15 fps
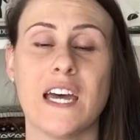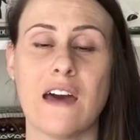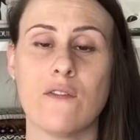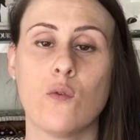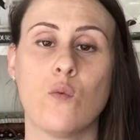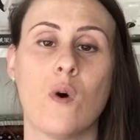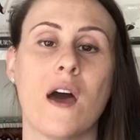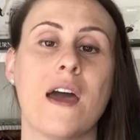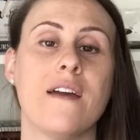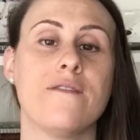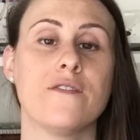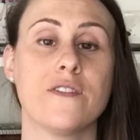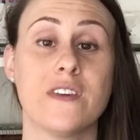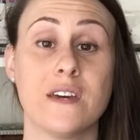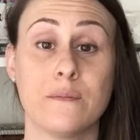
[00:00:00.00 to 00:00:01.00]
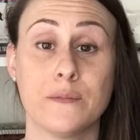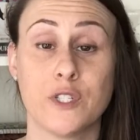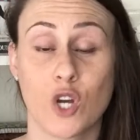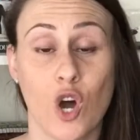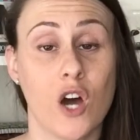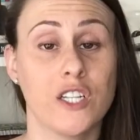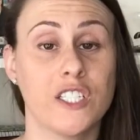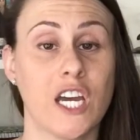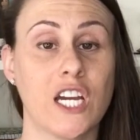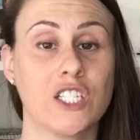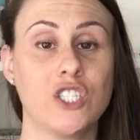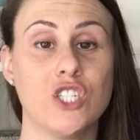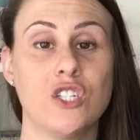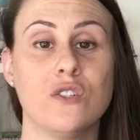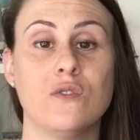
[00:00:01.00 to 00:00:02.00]
to have a way for them to
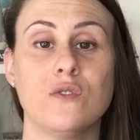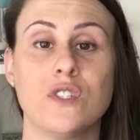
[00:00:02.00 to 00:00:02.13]
contact you.